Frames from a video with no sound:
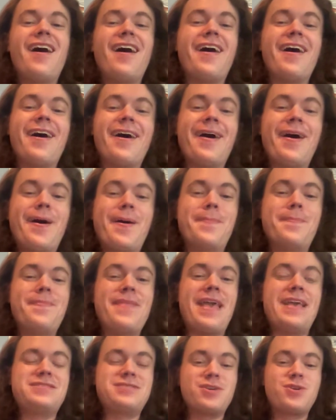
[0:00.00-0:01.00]

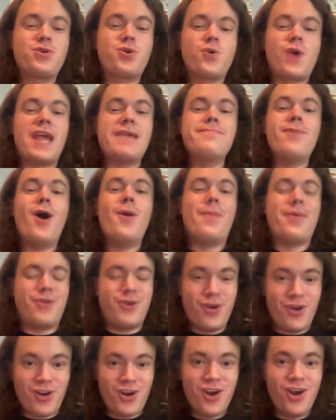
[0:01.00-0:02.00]
It's a great moment.
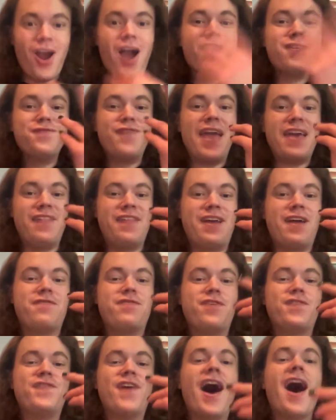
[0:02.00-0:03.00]
Her unveiling of
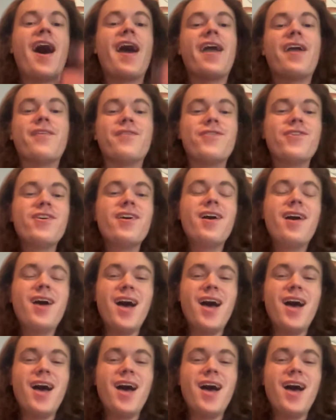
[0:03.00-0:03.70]
the five.